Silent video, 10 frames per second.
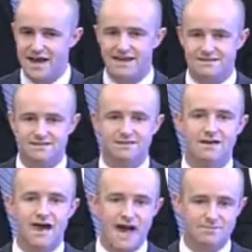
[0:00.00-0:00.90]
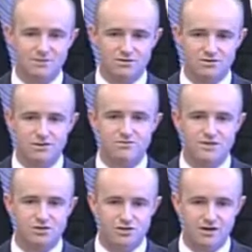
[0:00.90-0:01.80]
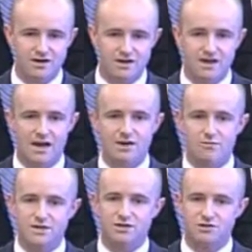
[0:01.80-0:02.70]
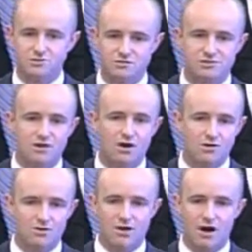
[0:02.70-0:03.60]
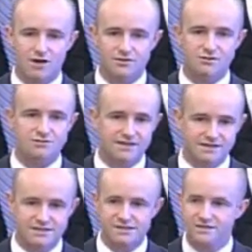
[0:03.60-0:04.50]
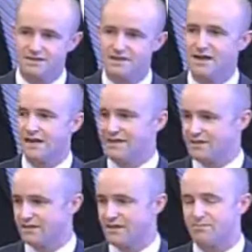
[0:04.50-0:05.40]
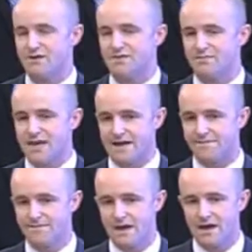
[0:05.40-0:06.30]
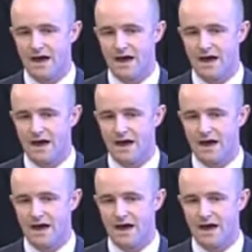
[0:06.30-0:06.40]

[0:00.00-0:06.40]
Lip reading: Yes, absolutely we should, and we should do so with all due diligence and deliberate debate.